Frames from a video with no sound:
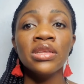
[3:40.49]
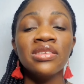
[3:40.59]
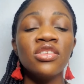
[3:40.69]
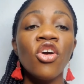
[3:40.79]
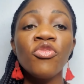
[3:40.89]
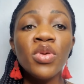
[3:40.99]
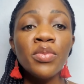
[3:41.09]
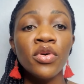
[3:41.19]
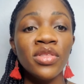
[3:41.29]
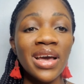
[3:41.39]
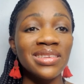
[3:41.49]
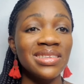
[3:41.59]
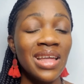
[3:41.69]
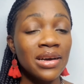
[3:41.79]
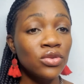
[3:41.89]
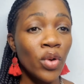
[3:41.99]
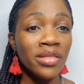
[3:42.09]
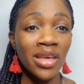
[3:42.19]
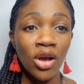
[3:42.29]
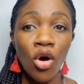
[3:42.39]
serve people their snacks
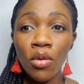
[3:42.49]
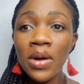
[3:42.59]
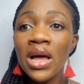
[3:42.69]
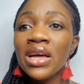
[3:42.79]
when they come